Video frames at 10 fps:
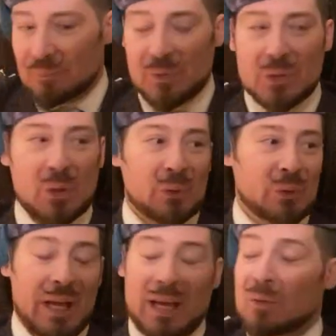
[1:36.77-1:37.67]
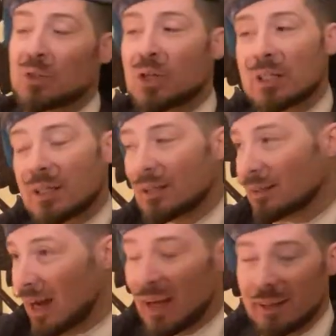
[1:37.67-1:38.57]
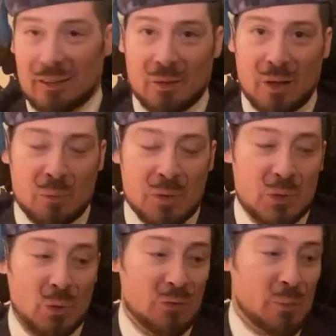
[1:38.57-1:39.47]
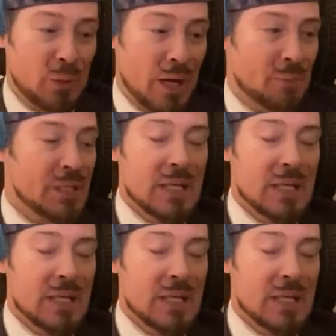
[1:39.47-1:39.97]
So yeah, it was just, it was sort of abrupt.